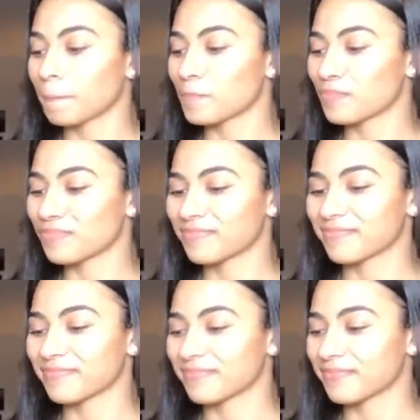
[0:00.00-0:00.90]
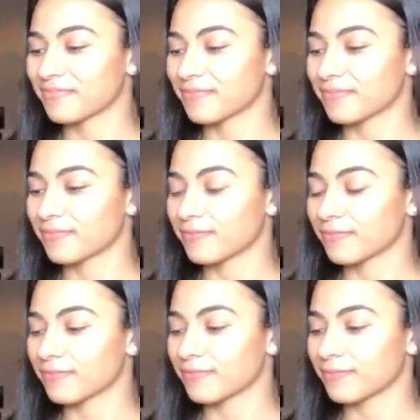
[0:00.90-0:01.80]

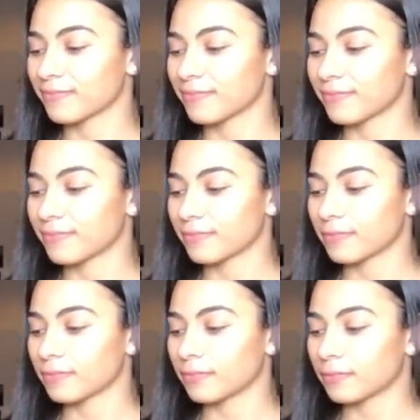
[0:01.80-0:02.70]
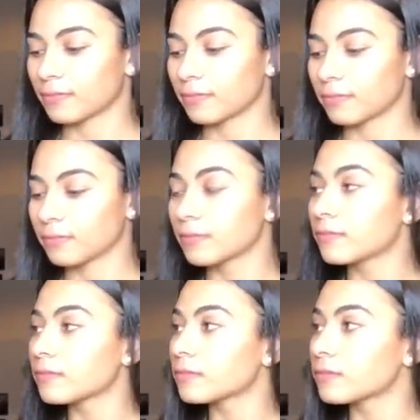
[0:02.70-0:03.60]

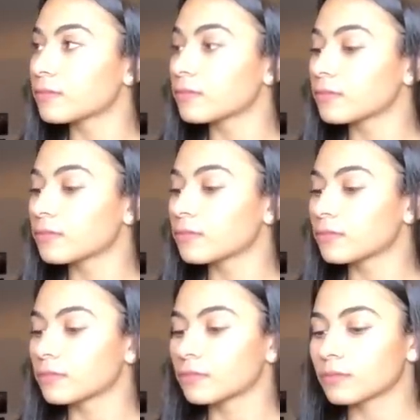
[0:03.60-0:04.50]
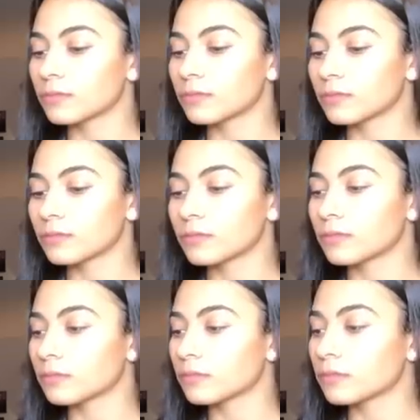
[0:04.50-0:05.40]

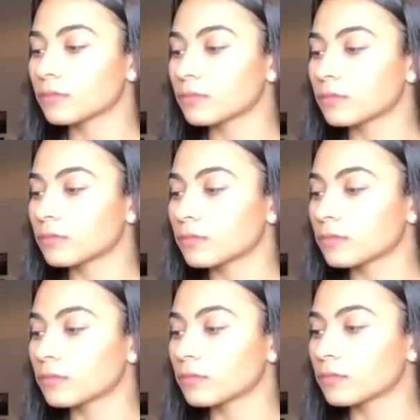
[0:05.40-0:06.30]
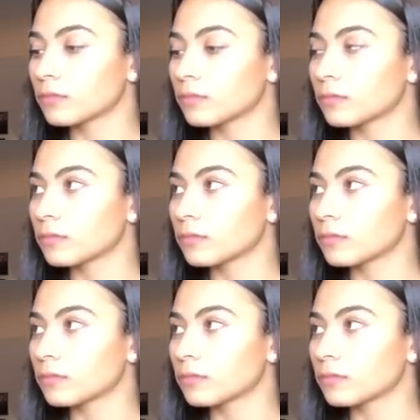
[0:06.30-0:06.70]
The person shown says nothing.